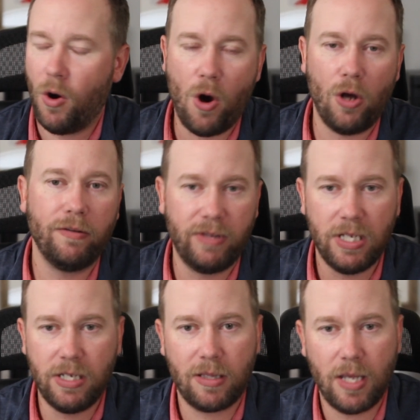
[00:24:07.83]
All of
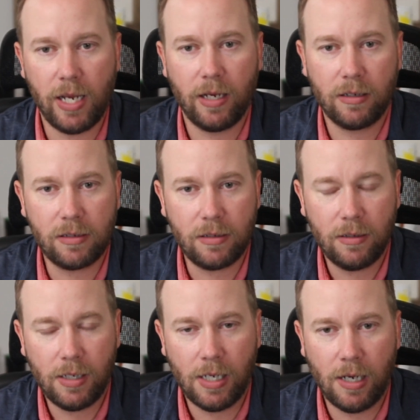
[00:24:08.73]
these things
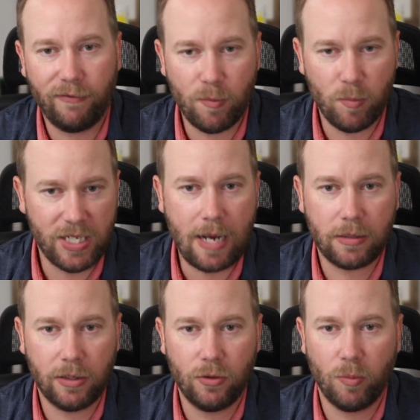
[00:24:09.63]
from a
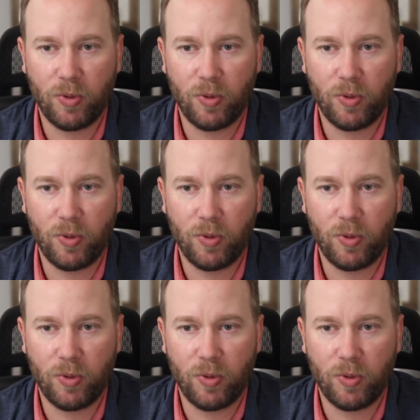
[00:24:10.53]
tactical